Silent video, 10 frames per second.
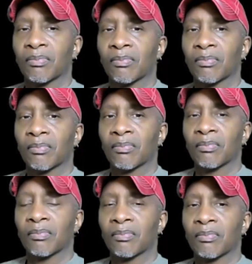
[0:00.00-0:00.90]

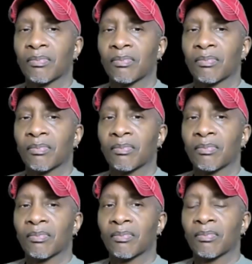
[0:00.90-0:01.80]

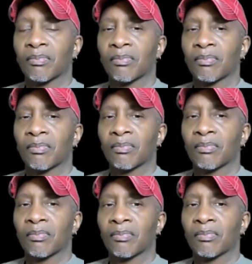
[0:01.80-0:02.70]

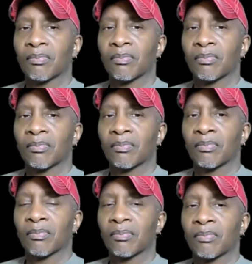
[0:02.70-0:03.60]

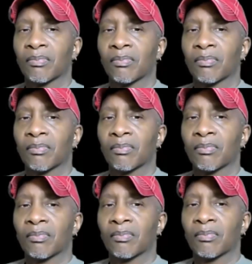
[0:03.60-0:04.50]

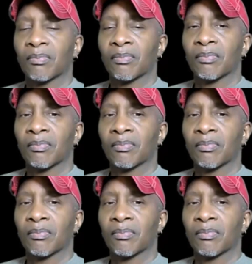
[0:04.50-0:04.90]
(not speaking)